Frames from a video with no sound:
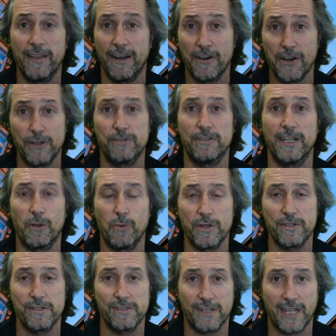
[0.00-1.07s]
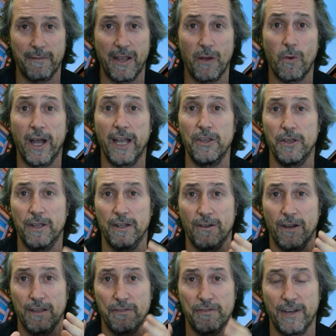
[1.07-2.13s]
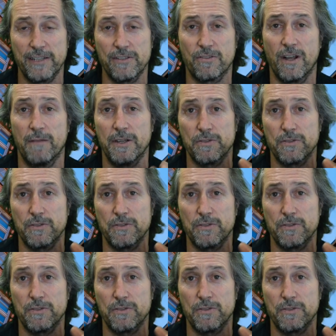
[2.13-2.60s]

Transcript: There are no silly questions that come our way. You can either FaceTime